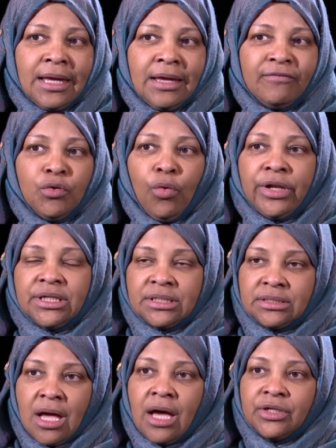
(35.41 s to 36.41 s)
If you wanted to
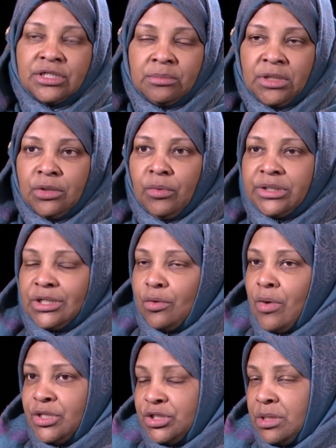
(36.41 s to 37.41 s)
talk to me, you wanted to
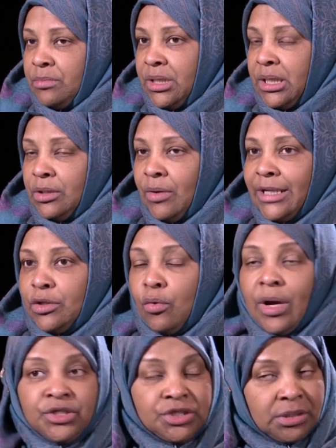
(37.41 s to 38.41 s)
question me, you had
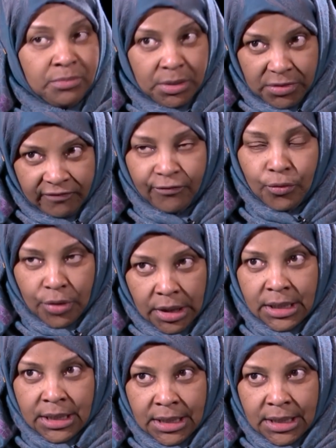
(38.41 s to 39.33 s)
questioned me before,